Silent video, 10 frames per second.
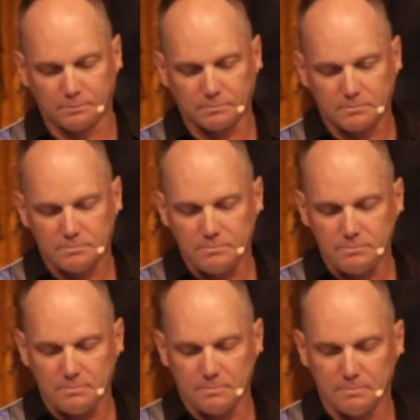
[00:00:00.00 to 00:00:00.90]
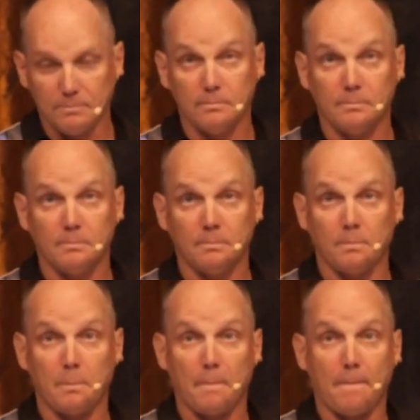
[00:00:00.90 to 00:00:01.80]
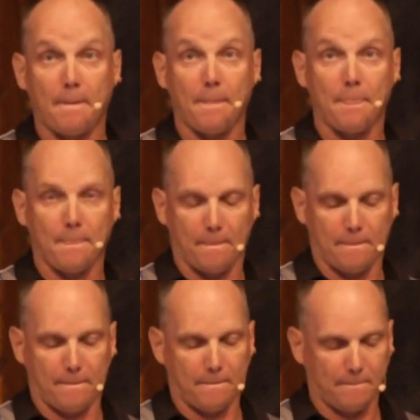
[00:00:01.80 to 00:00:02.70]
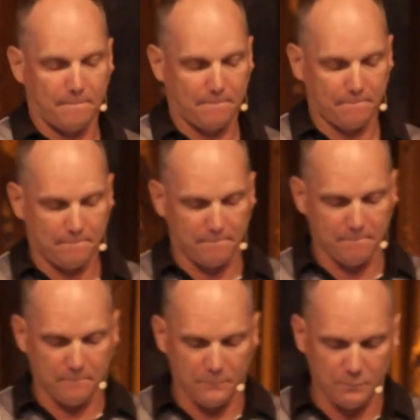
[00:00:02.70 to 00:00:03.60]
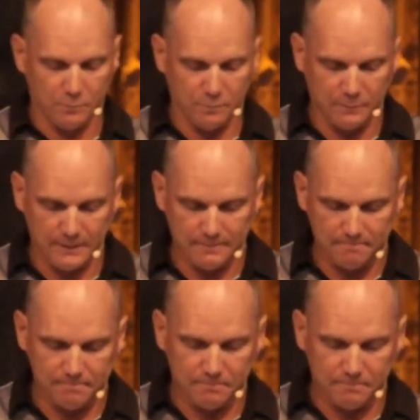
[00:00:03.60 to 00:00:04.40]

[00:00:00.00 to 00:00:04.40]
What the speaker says: Nothing is said.